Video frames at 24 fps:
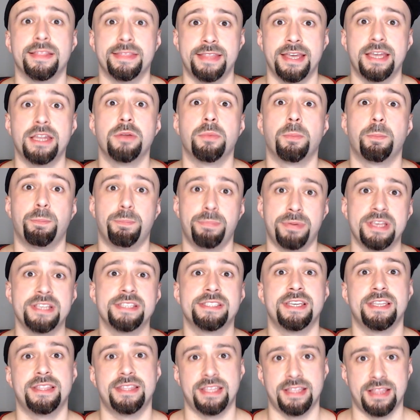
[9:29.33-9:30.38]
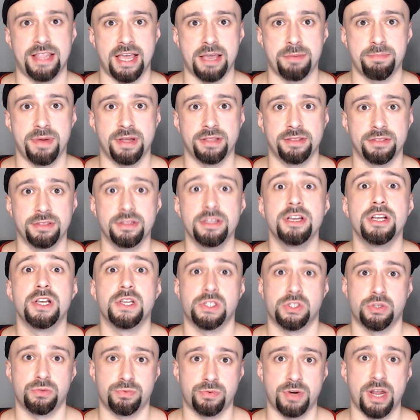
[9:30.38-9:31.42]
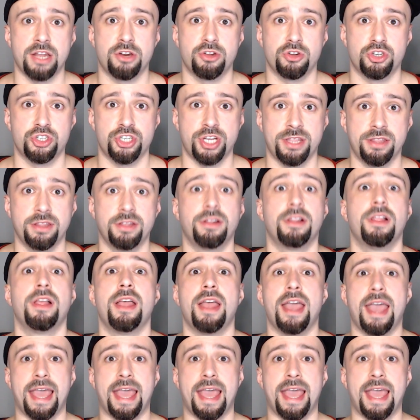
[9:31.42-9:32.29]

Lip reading: then please hit that like button, subscribe to the channel,